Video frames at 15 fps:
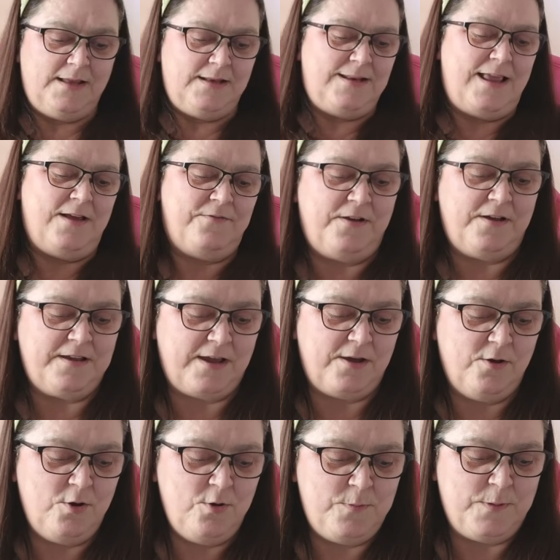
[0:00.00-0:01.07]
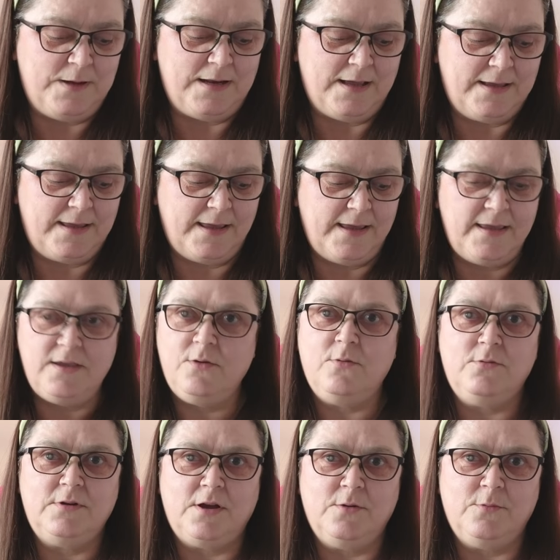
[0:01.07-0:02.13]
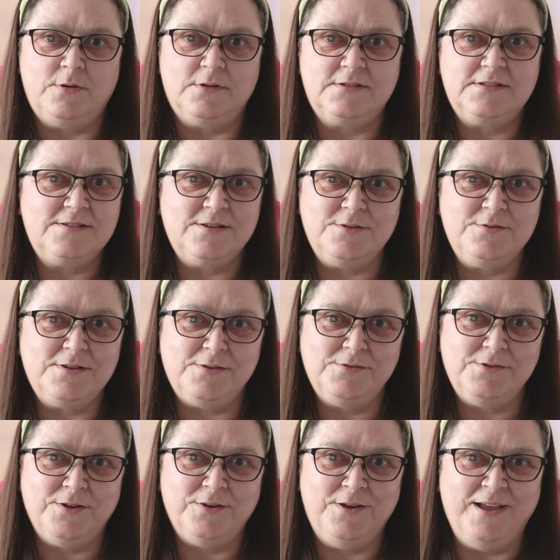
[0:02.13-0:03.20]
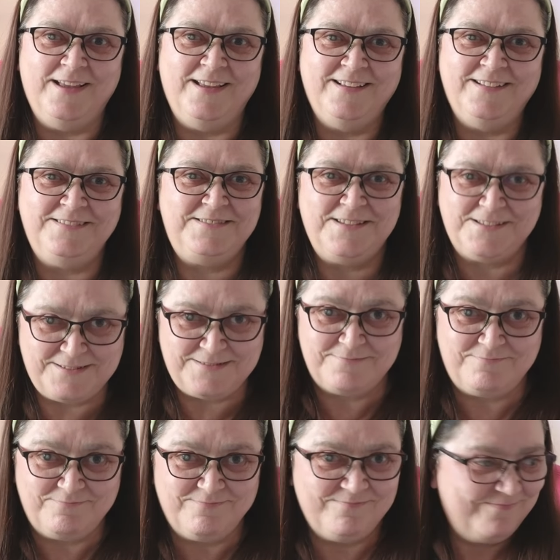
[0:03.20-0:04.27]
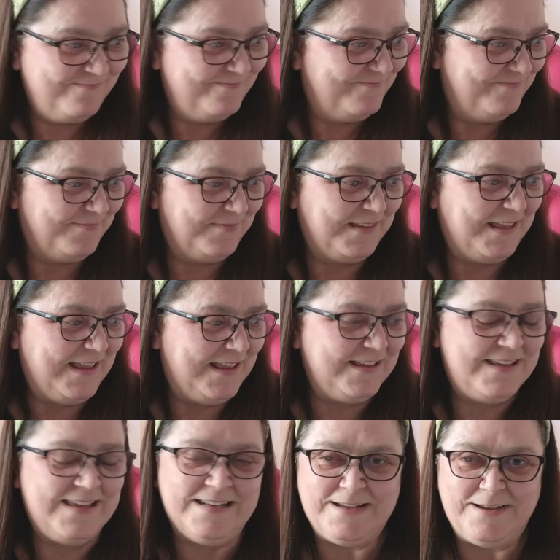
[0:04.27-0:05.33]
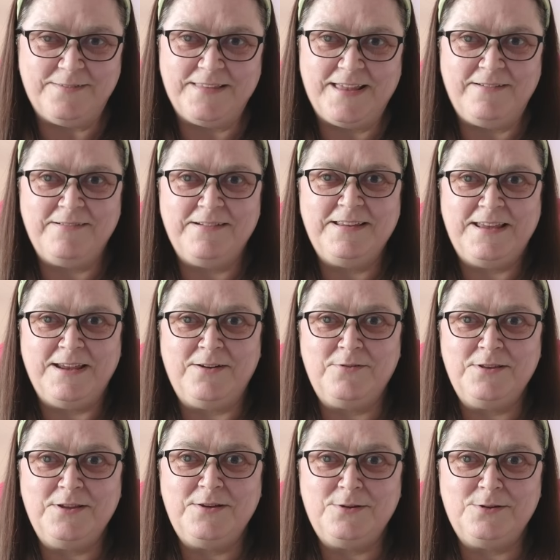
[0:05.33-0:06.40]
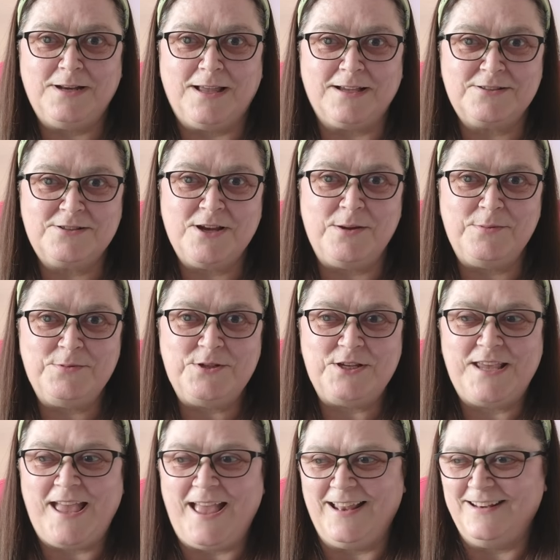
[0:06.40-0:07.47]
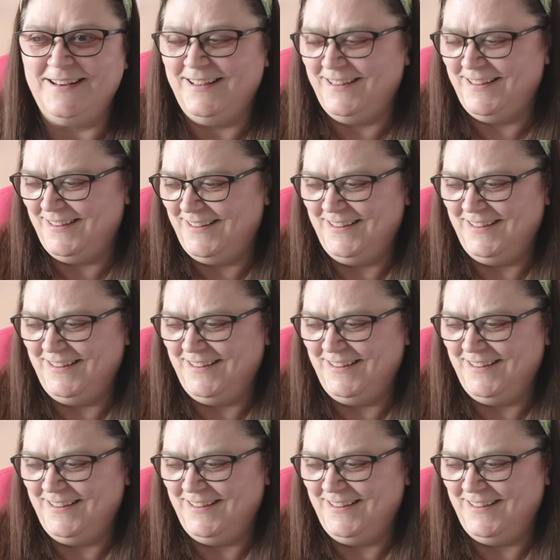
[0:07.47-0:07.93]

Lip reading: Now, if I get uber lucky, you all know what to do, don't you? Just get out there and get all the good luck charms you can.